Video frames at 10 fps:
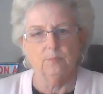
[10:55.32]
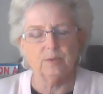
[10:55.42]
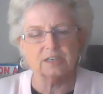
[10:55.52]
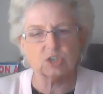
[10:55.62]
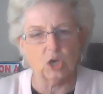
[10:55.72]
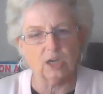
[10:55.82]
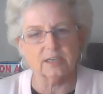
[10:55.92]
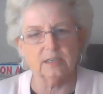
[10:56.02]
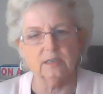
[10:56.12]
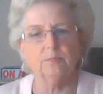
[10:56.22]
But
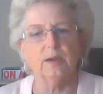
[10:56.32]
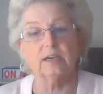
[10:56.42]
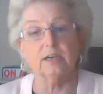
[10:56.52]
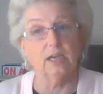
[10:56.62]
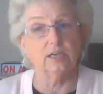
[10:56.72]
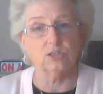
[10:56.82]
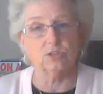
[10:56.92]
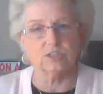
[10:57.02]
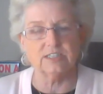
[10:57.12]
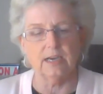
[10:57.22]
talking about it and
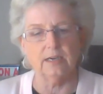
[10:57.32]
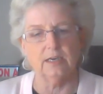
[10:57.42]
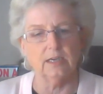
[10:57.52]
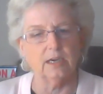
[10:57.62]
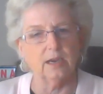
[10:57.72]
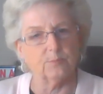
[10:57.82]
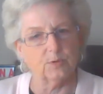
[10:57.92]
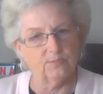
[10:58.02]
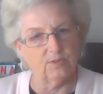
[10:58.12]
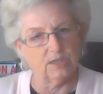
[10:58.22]
understanding it and
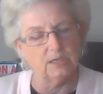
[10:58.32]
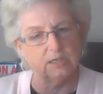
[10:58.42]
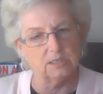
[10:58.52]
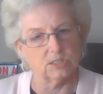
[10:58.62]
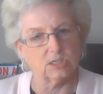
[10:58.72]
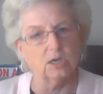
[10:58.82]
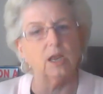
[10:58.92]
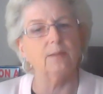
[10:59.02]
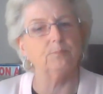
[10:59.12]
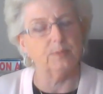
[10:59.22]
preventing it is a
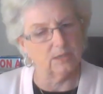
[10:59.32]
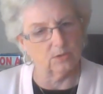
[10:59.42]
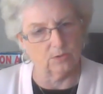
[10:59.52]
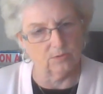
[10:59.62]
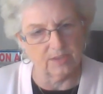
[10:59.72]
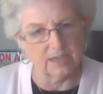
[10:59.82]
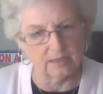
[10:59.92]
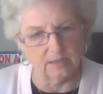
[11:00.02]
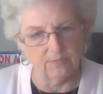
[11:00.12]
lot better than